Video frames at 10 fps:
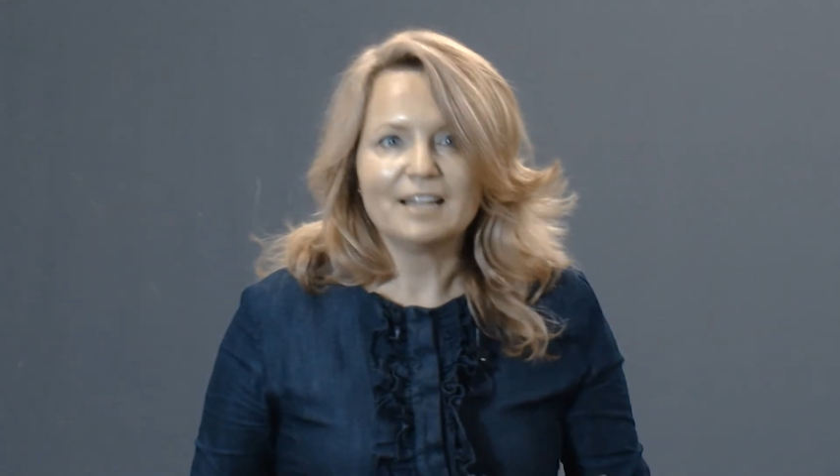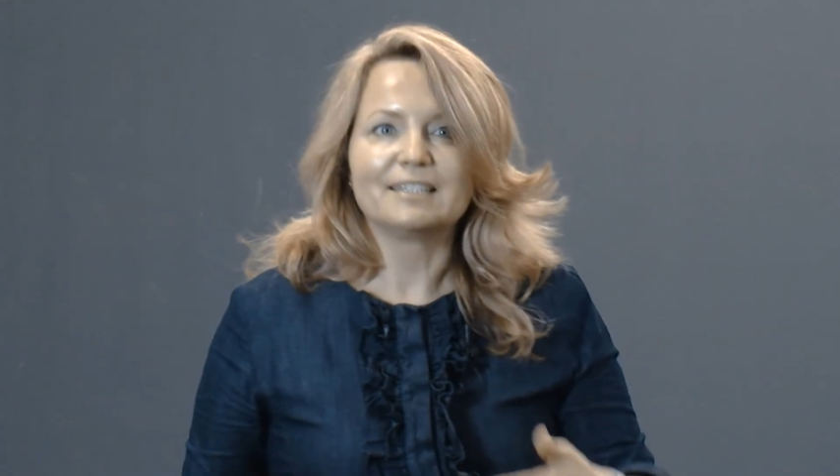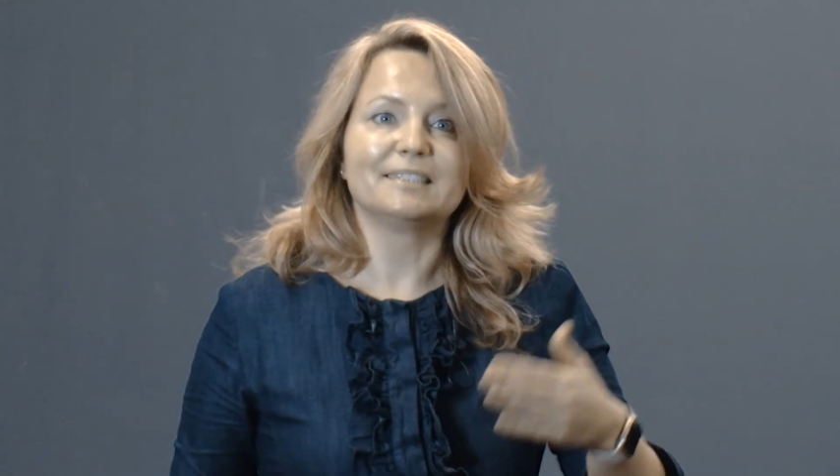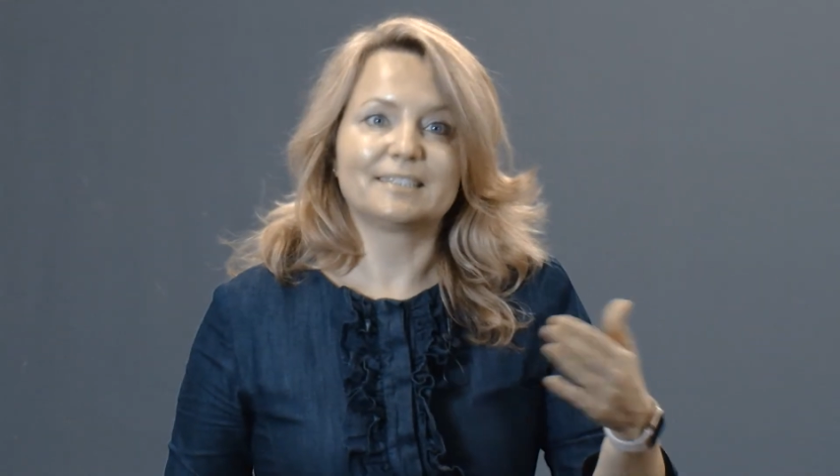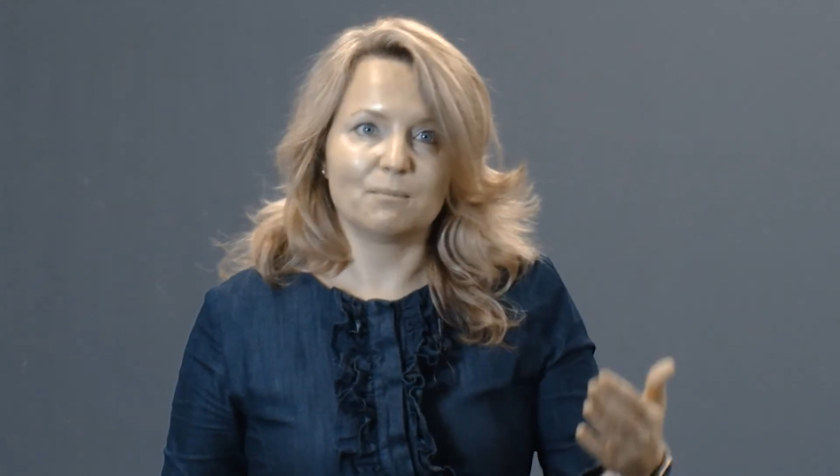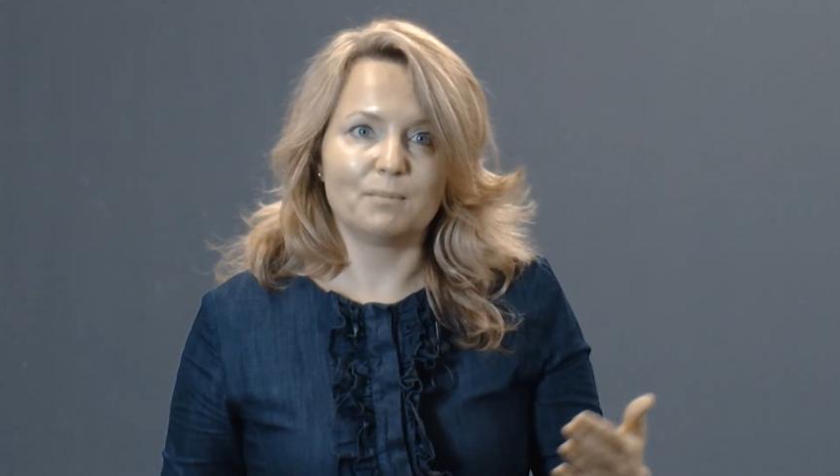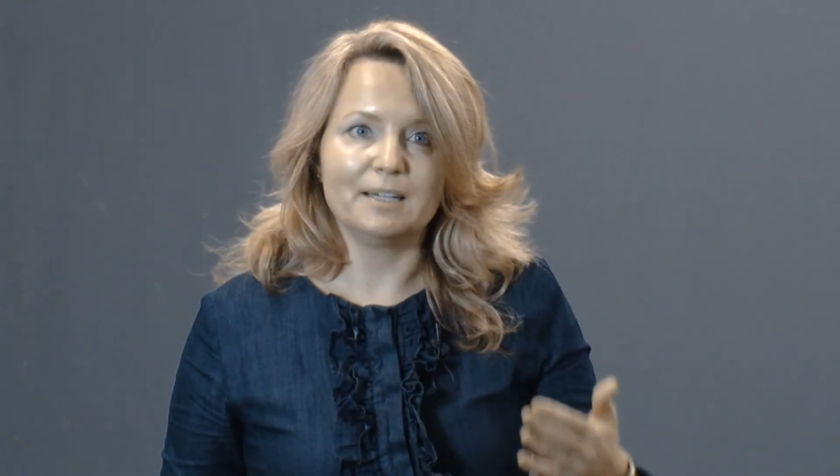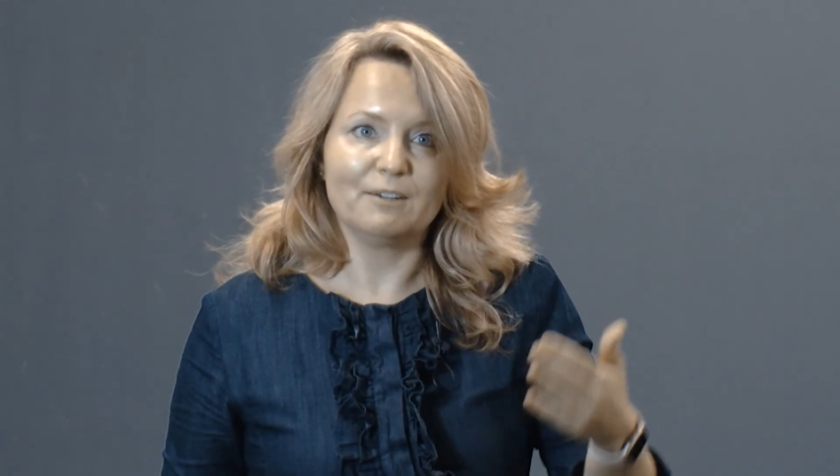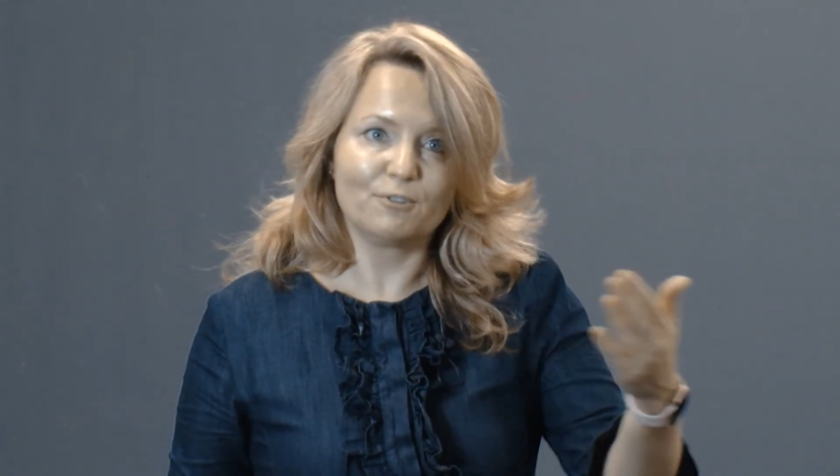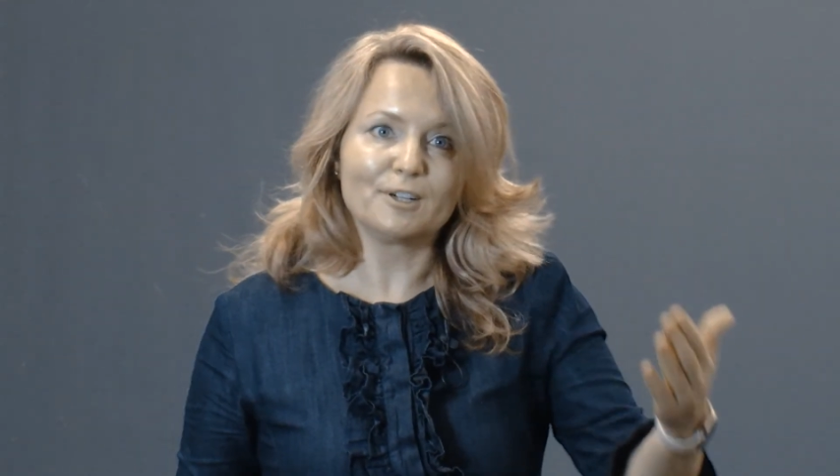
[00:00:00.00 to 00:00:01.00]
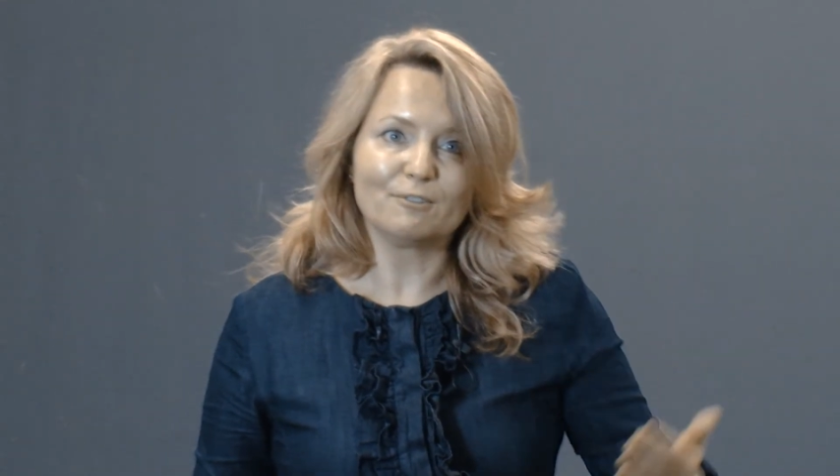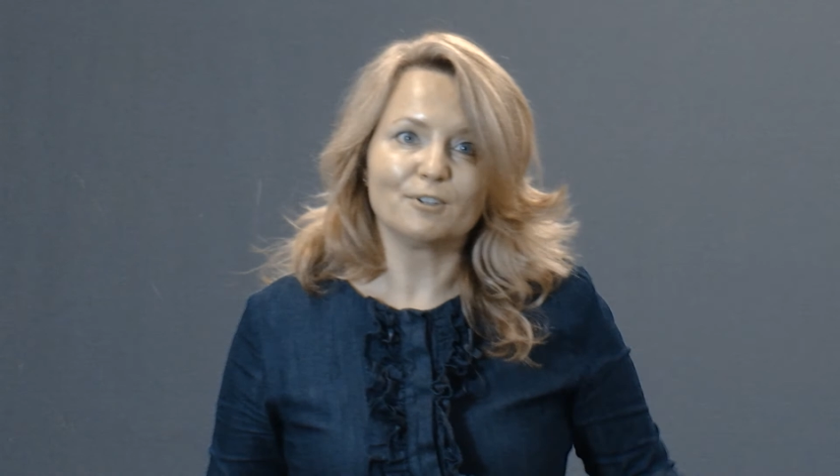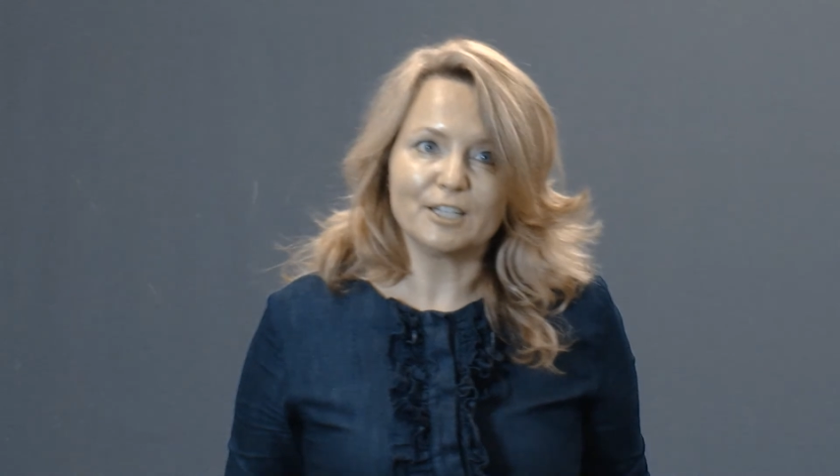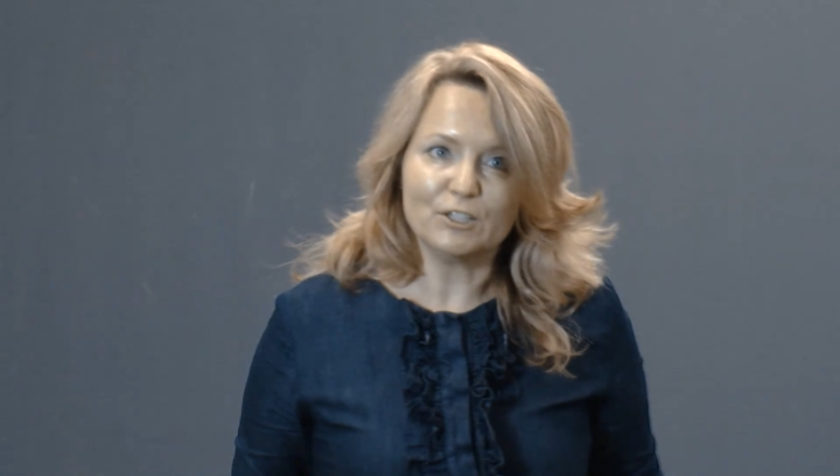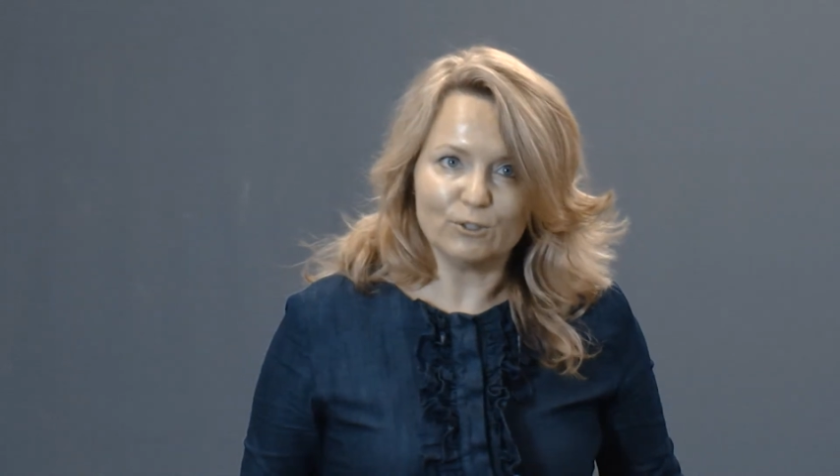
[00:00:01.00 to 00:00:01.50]
than somebody really,
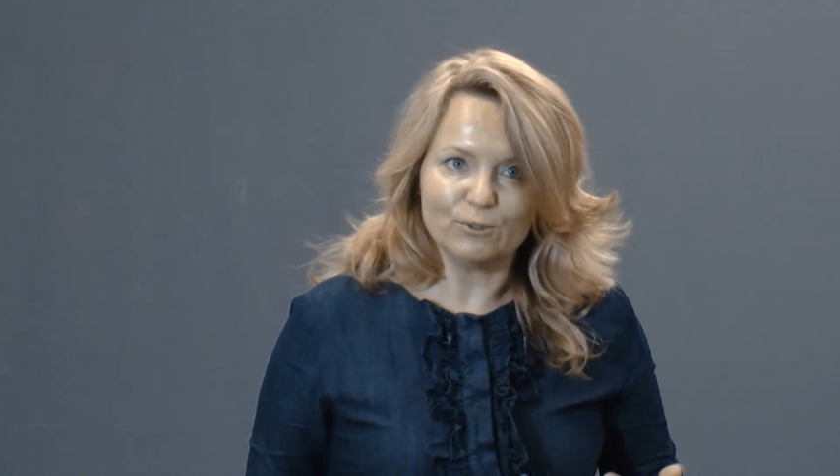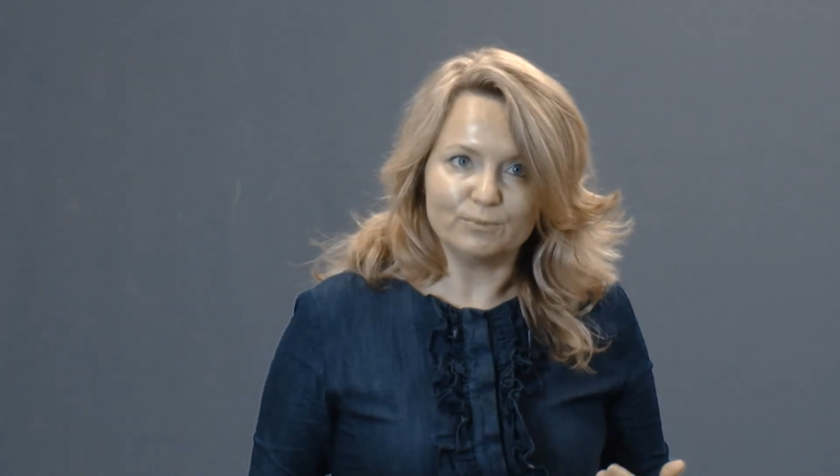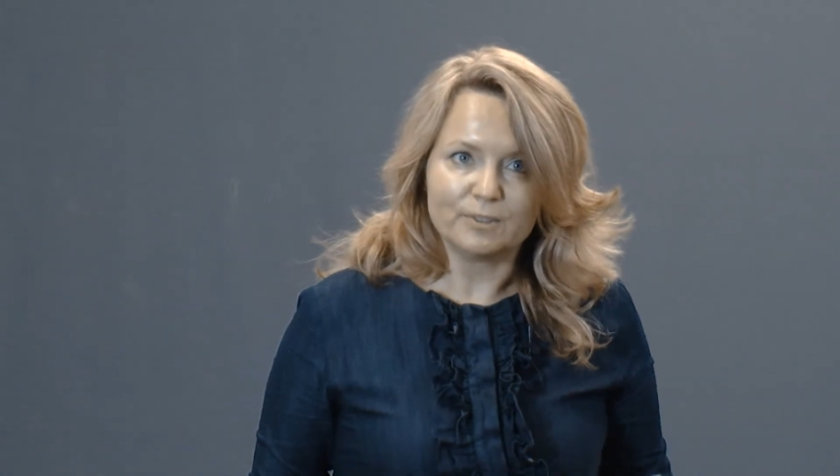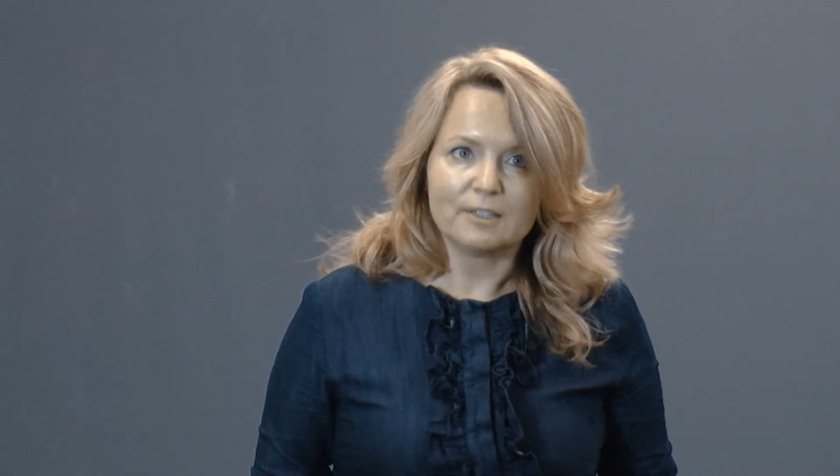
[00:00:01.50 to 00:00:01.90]
really new.